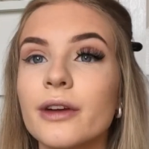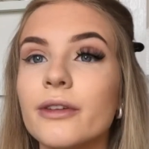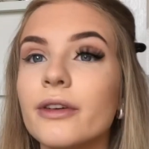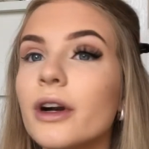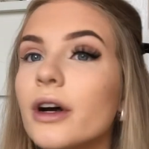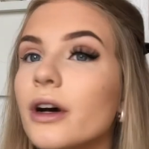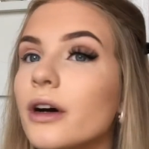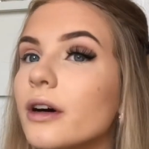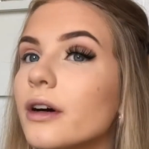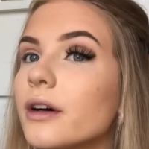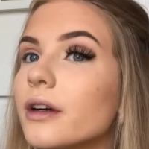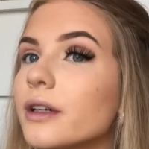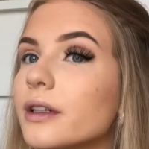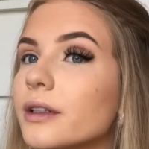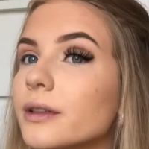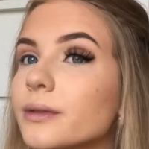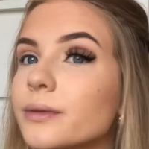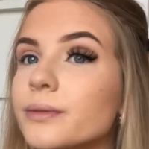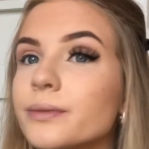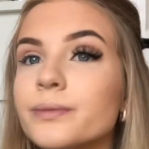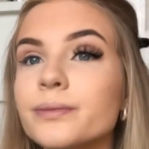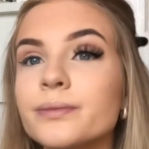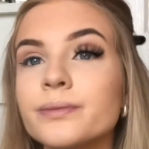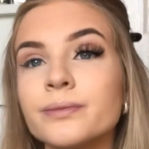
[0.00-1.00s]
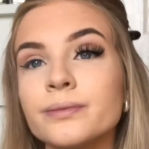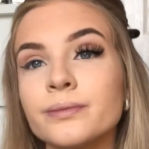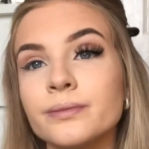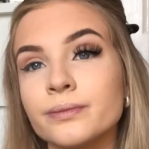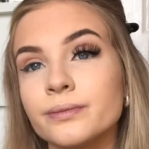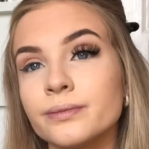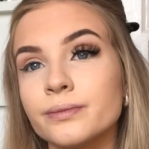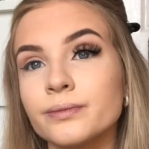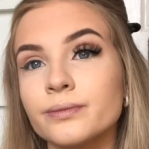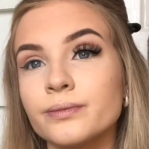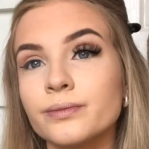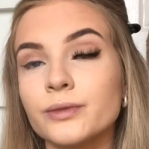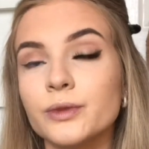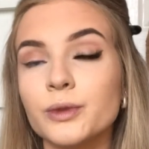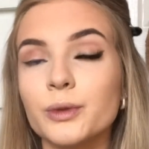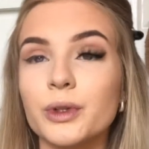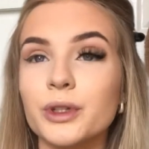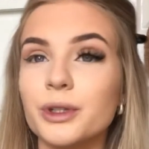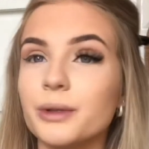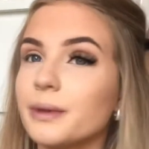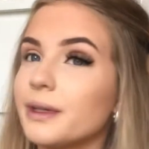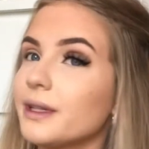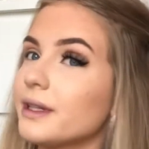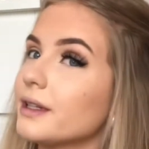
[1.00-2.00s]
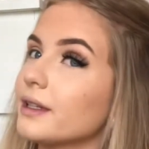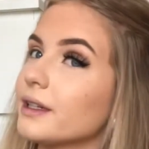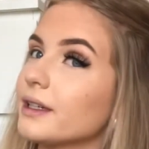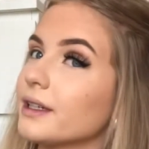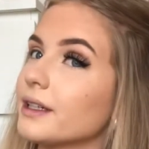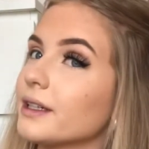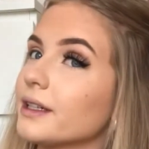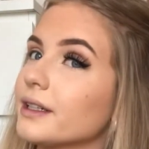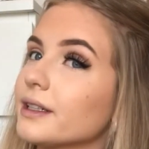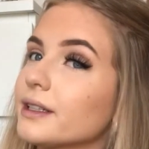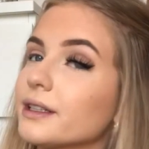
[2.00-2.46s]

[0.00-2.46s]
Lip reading: on. What do we think?